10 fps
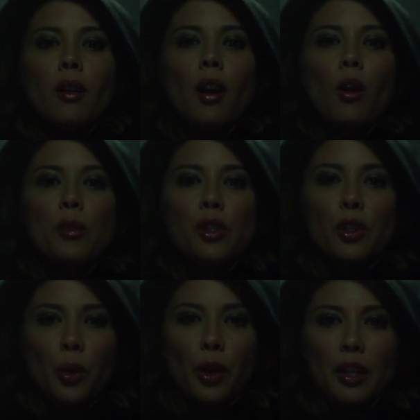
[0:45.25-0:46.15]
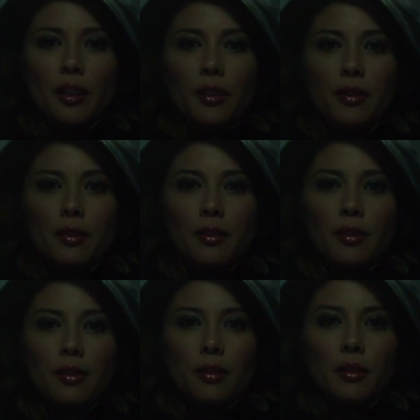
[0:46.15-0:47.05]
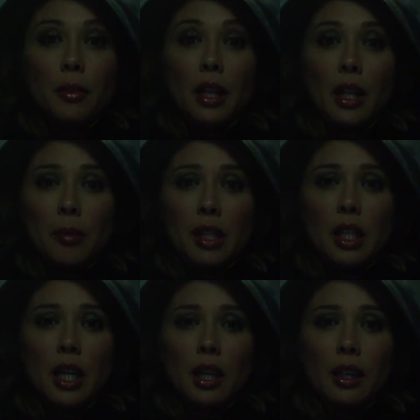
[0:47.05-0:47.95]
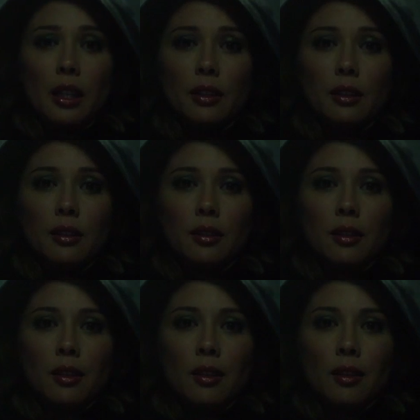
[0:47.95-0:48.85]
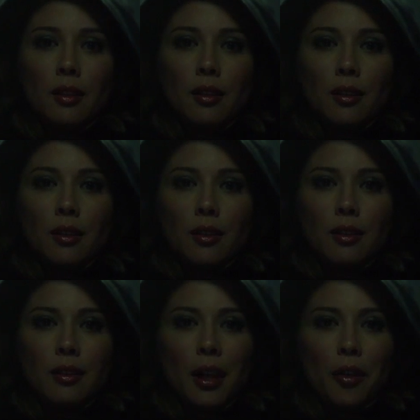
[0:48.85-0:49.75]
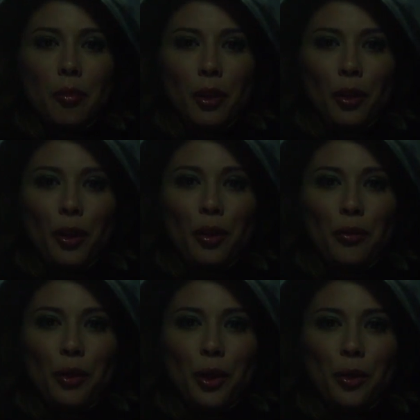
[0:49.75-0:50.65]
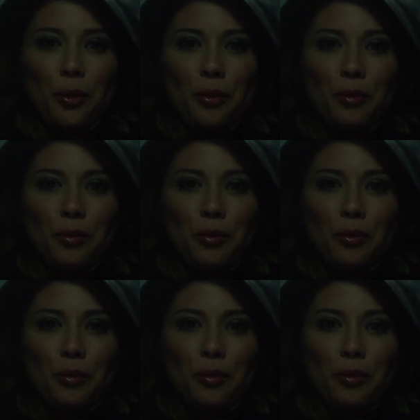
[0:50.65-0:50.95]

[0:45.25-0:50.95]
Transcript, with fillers: Hello, Mr. Queen. My name is Talia. I've been looking for you.